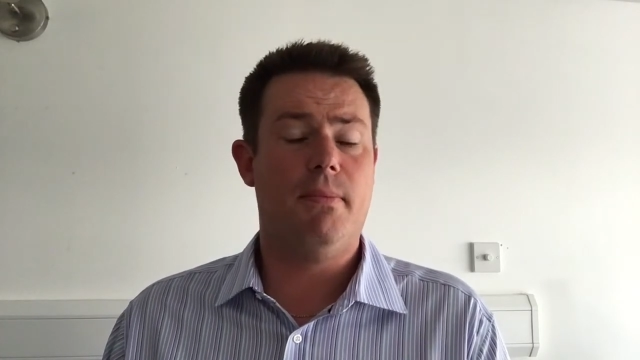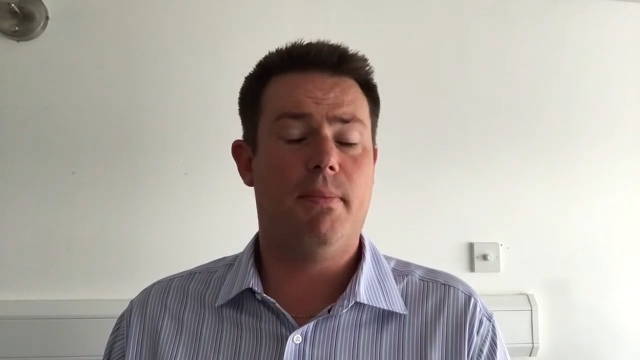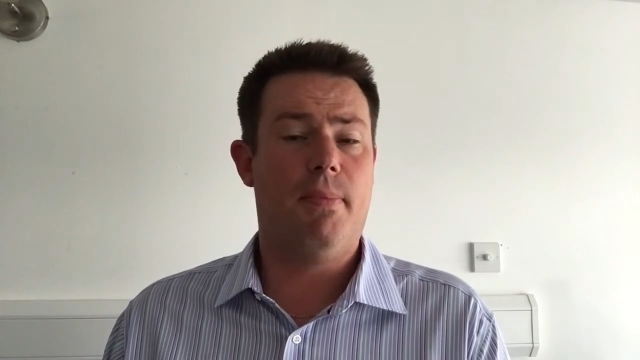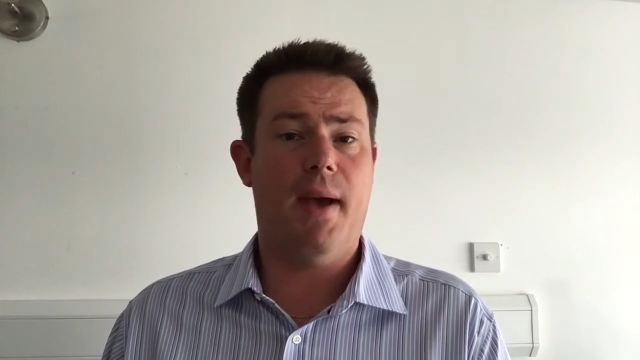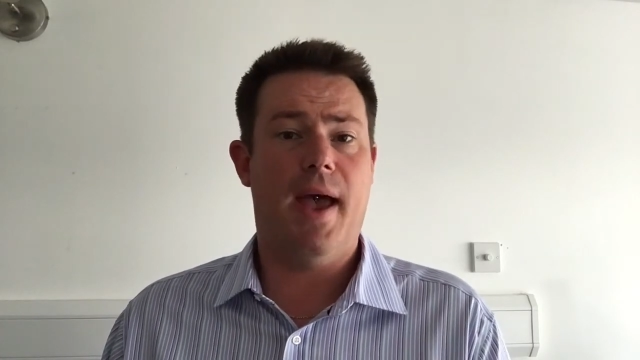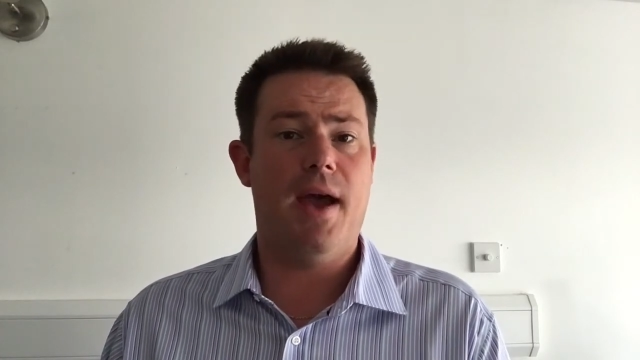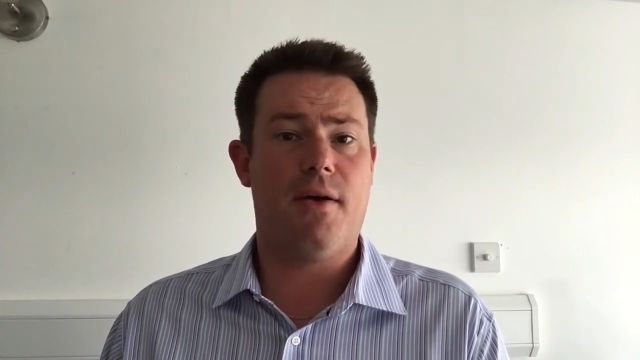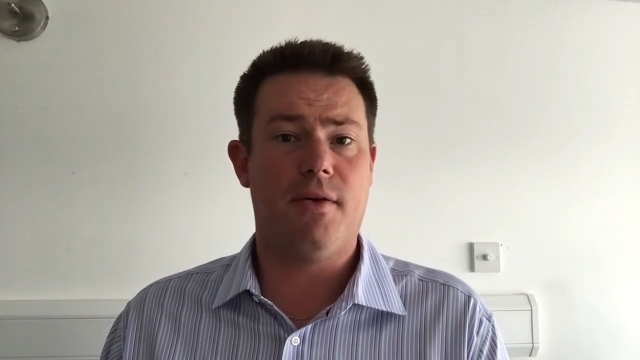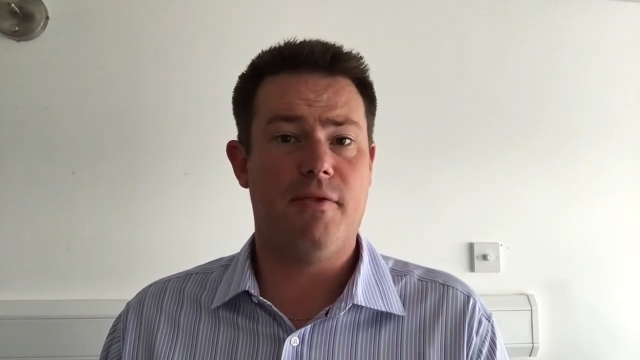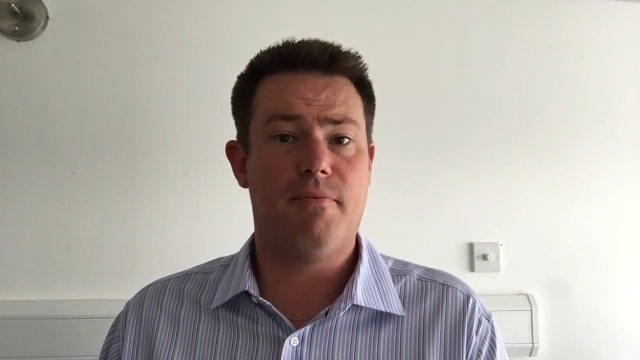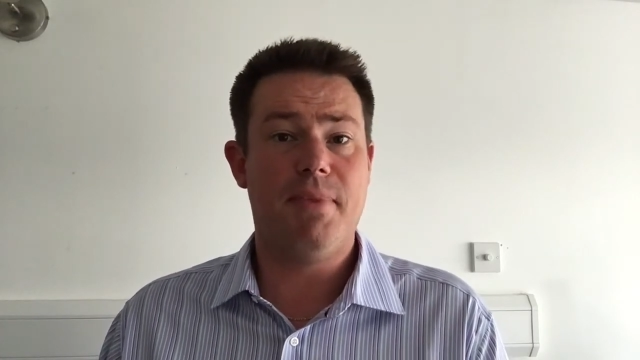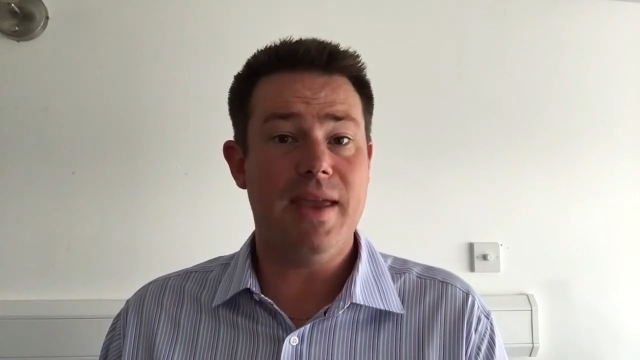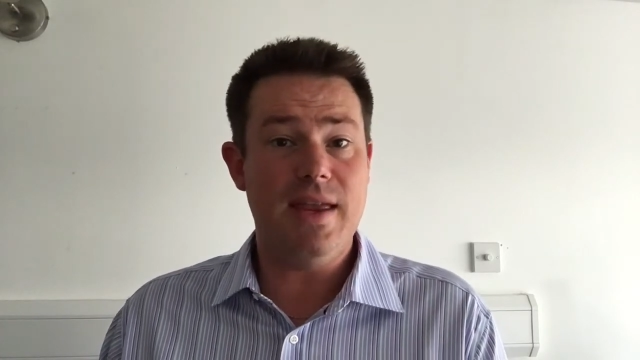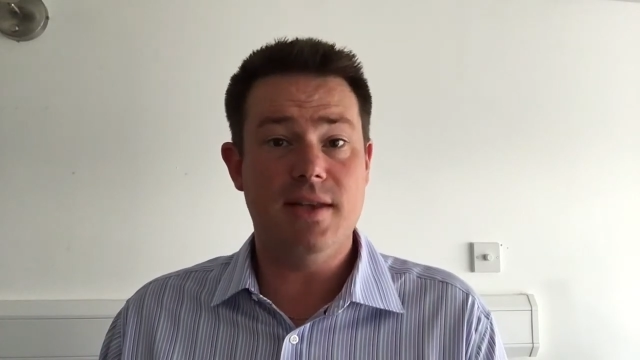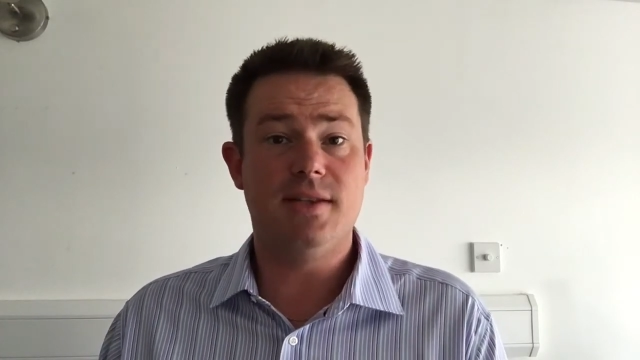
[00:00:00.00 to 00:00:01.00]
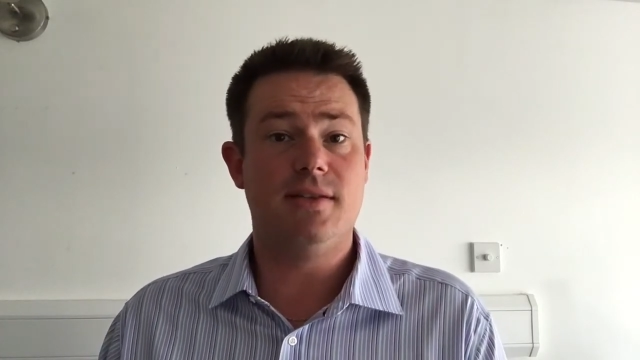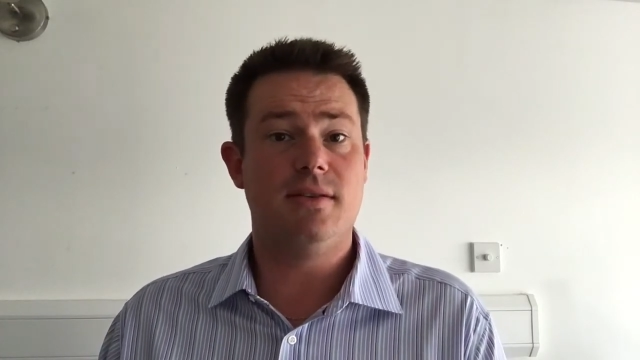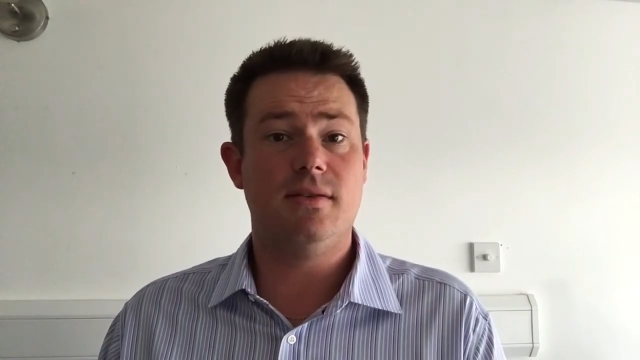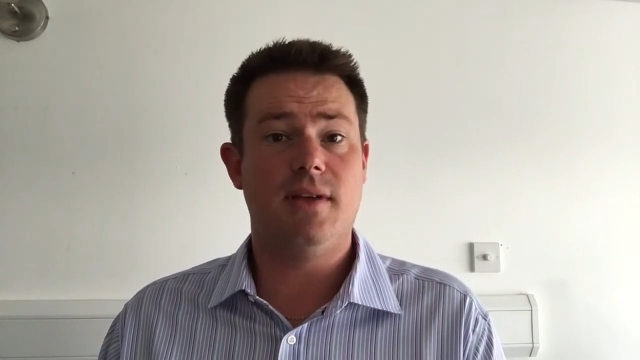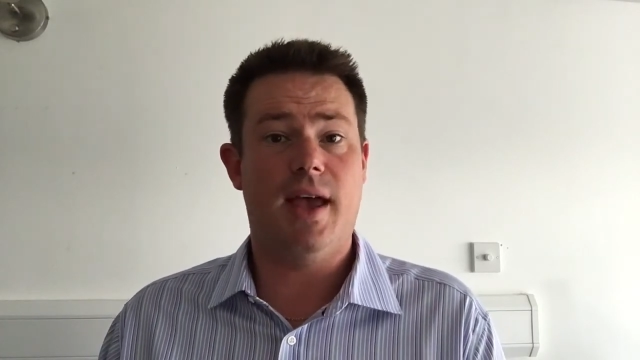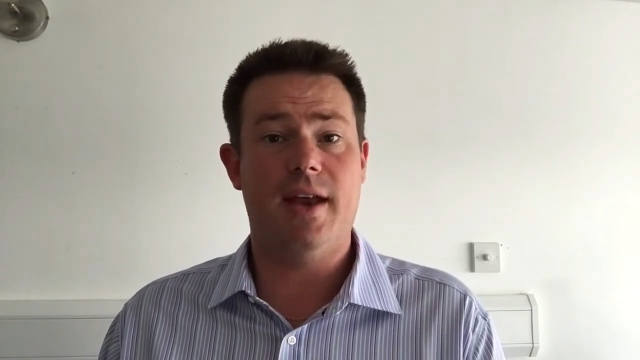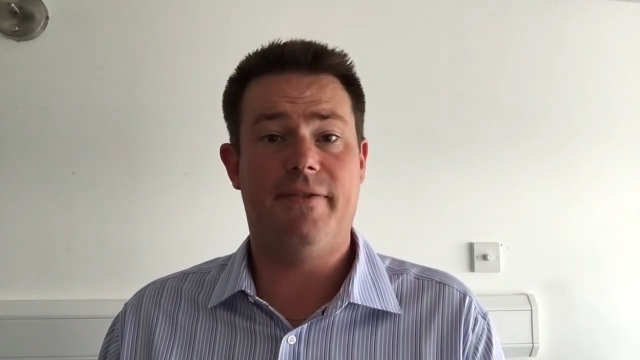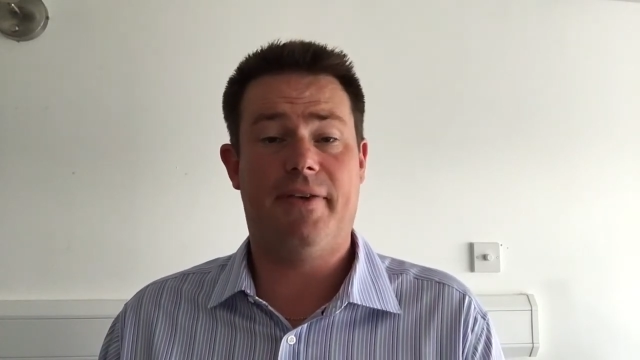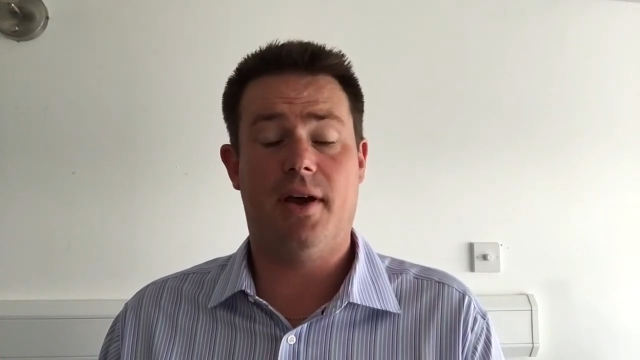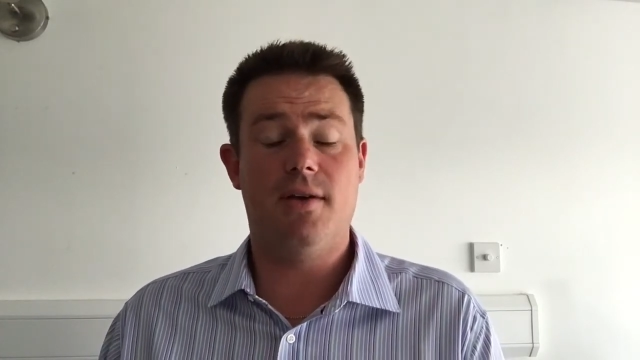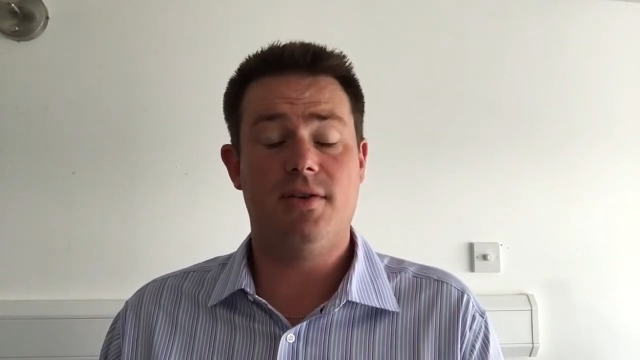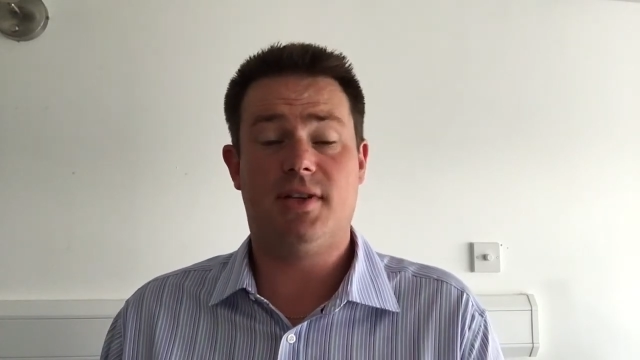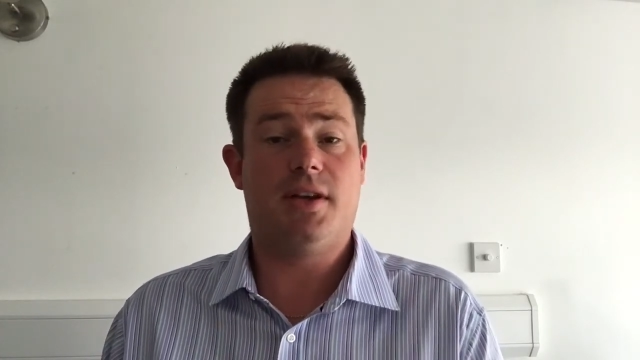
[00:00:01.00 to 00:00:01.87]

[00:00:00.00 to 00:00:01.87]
pair of Beats headphones.